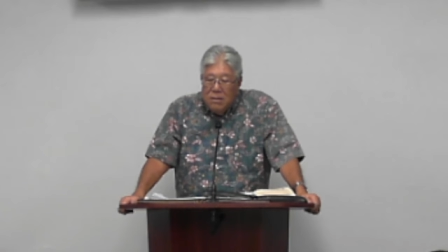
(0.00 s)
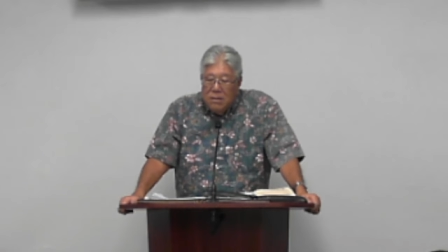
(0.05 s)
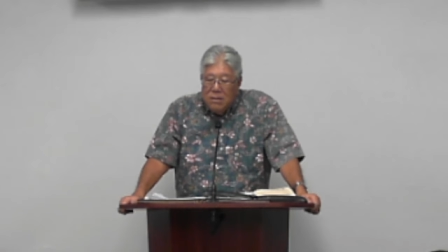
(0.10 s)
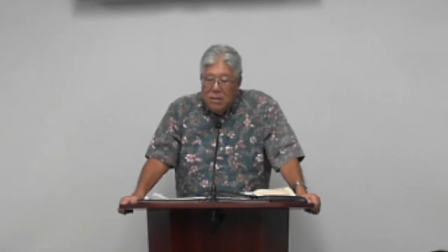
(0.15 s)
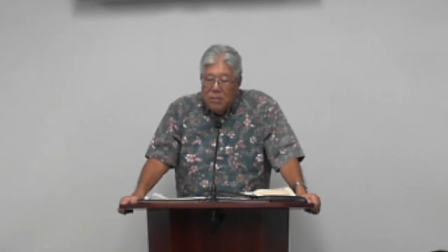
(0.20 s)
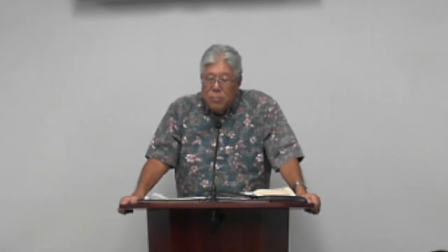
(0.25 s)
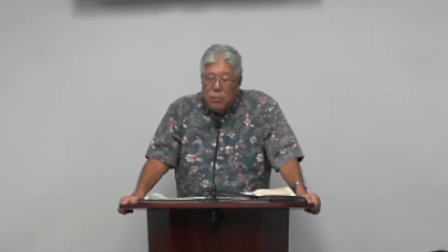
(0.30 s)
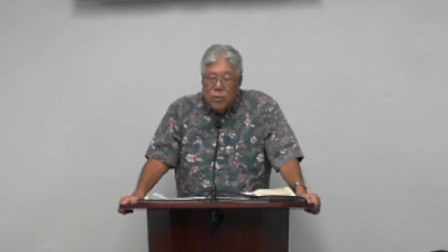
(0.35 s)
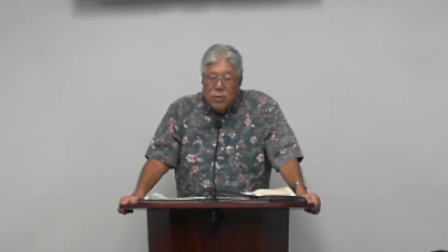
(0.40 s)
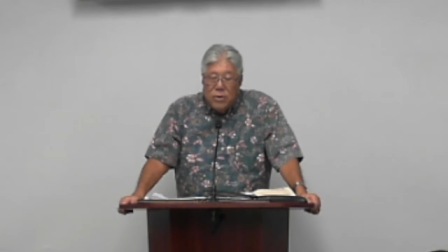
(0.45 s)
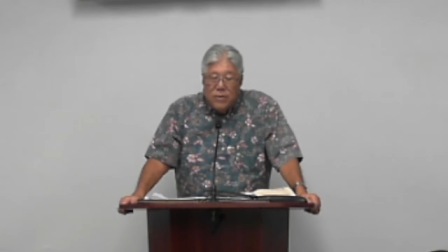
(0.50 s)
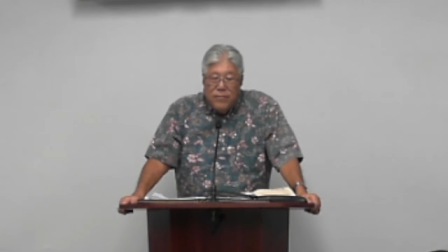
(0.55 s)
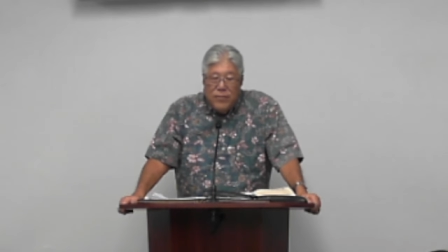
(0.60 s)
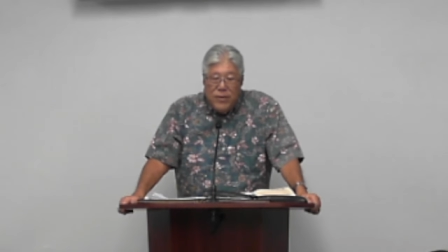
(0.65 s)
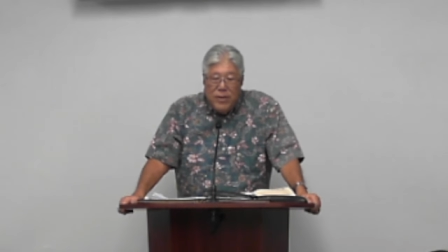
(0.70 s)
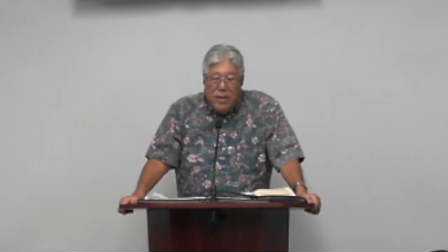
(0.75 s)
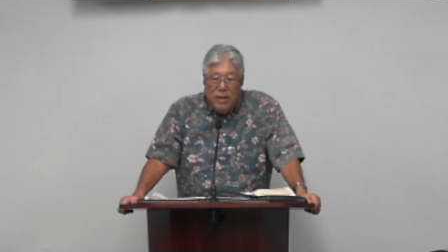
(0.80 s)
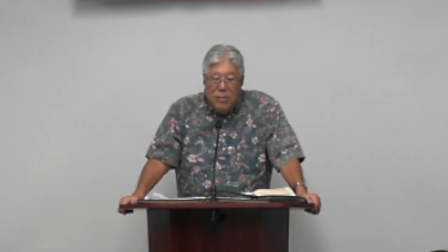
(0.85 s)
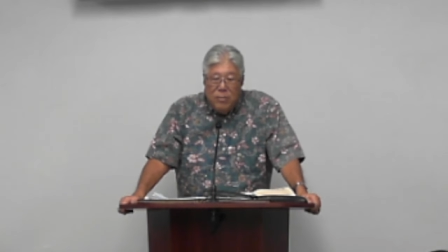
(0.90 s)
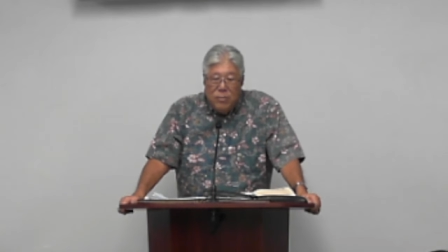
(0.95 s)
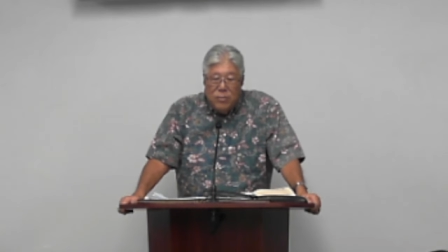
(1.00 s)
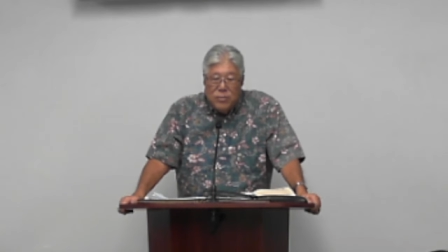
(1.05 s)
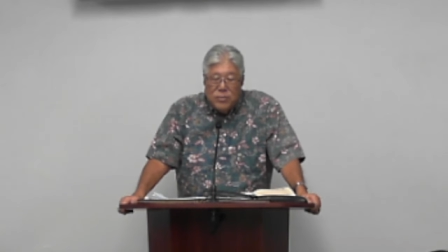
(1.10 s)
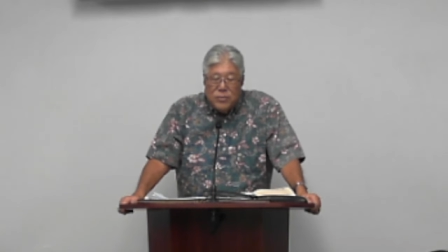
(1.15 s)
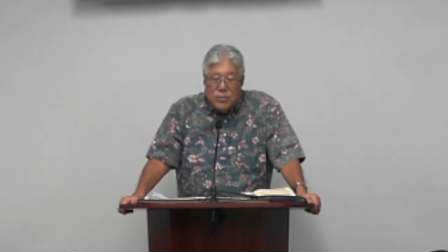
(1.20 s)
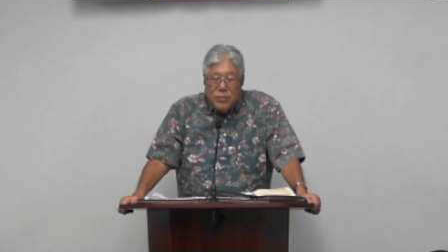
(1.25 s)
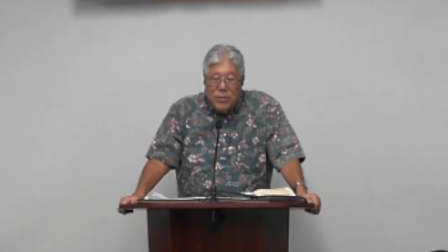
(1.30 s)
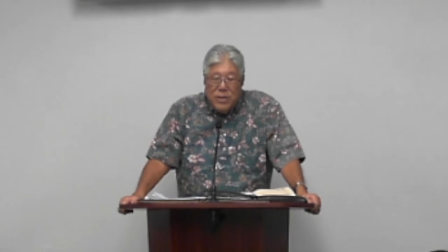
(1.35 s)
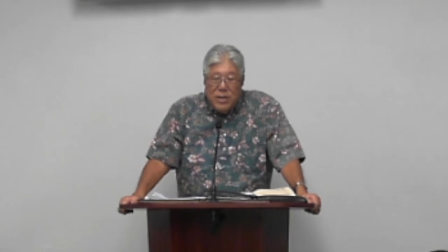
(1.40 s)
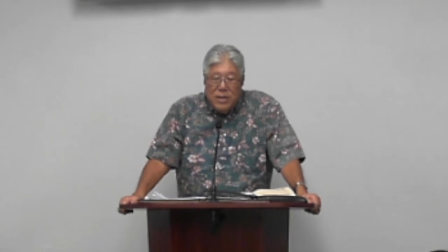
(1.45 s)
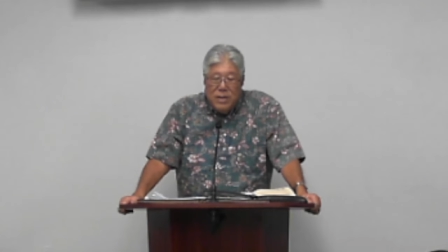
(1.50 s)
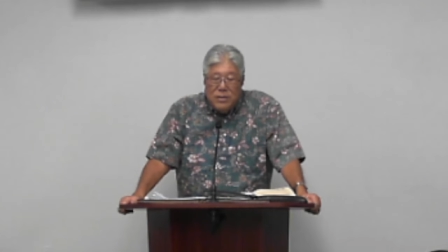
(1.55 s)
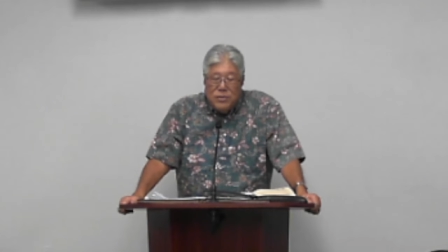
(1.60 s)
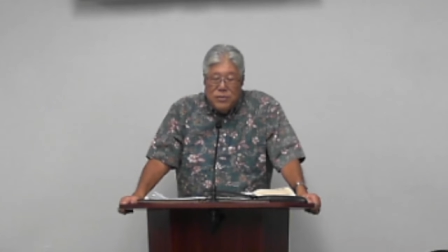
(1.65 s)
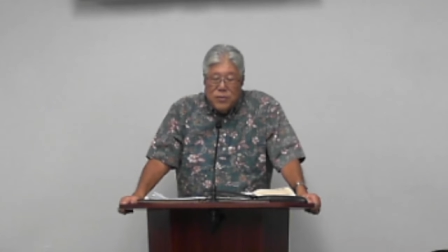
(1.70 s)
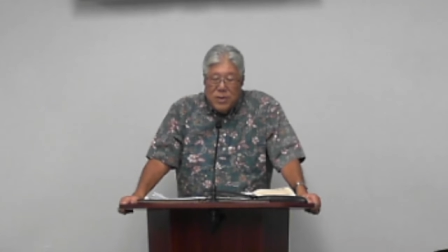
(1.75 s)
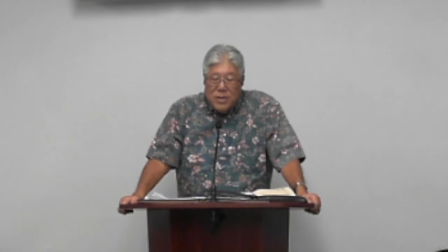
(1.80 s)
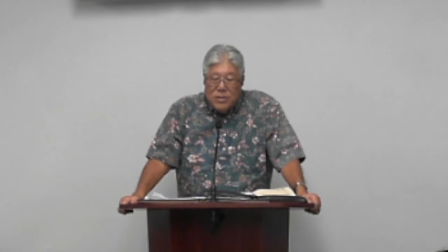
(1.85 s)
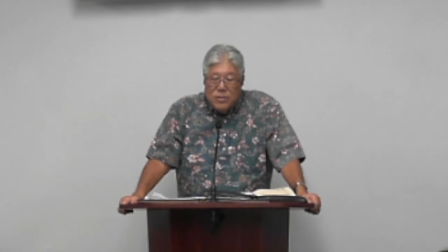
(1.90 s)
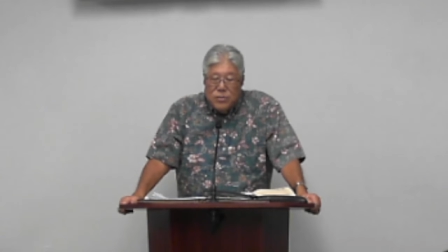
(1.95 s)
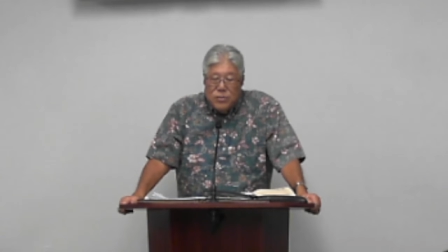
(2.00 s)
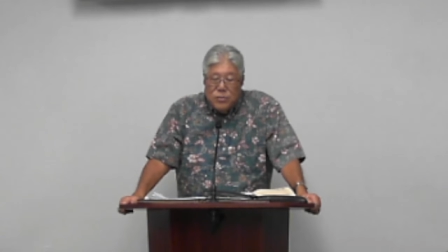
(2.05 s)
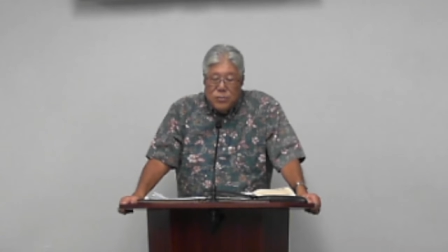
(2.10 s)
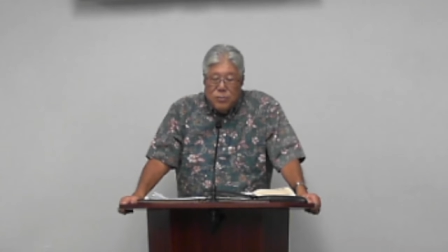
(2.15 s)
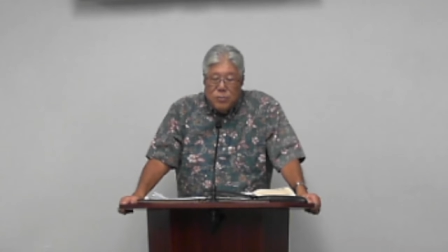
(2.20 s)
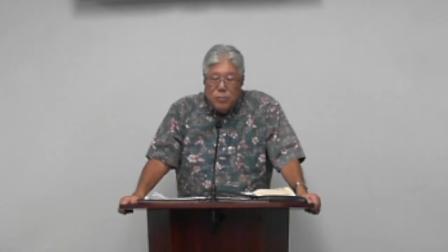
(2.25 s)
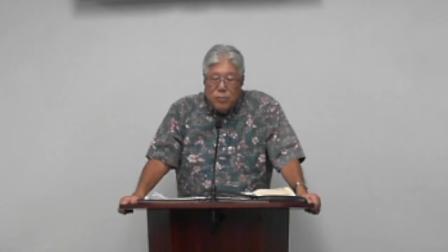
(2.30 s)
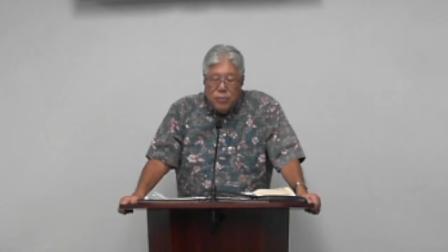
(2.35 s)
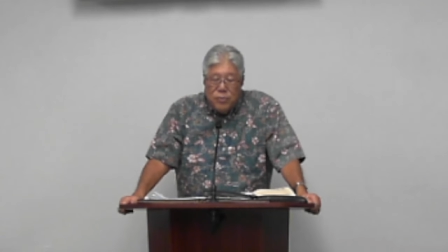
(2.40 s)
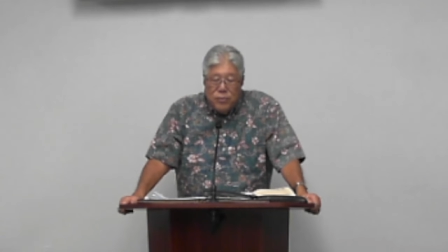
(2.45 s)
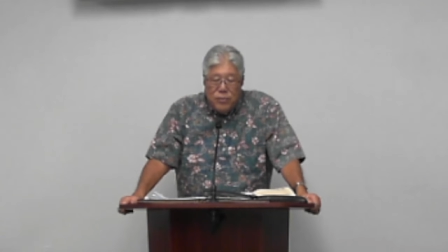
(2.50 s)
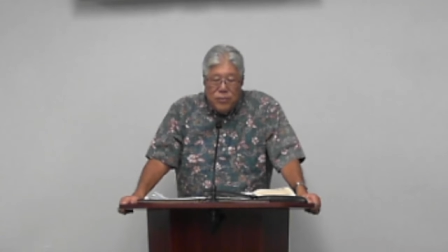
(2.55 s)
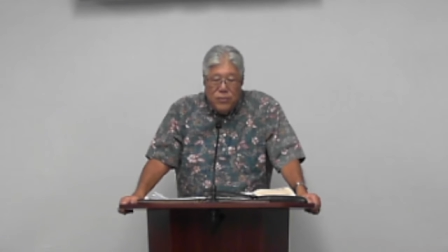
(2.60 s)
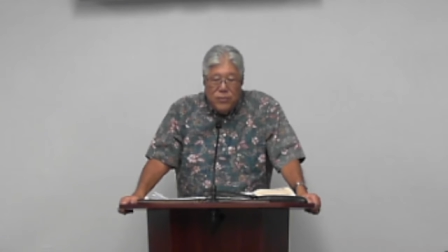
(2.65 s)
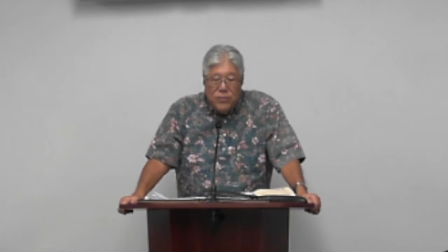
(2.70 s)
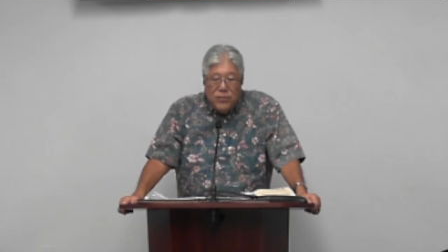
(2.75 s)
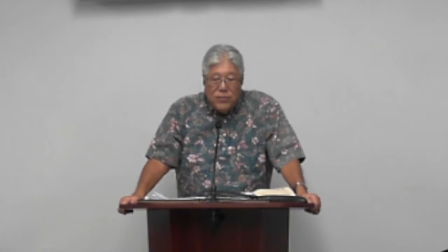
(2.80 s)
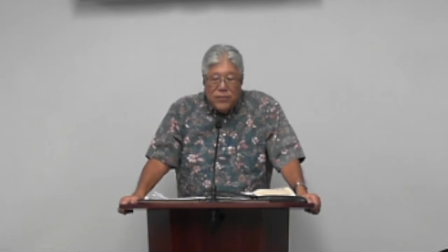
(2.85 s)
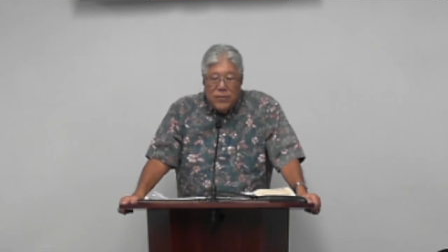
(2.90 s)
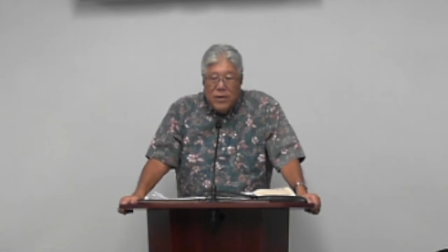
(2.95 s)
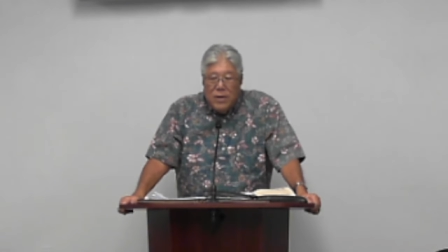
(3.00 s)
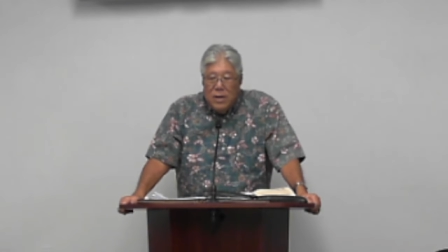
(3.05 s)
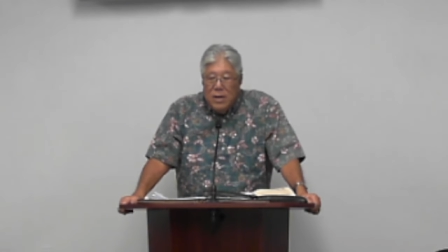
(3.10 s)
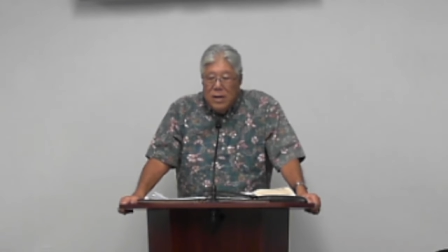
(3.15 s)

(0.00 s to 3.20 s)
the book of Hebrews really tries to prove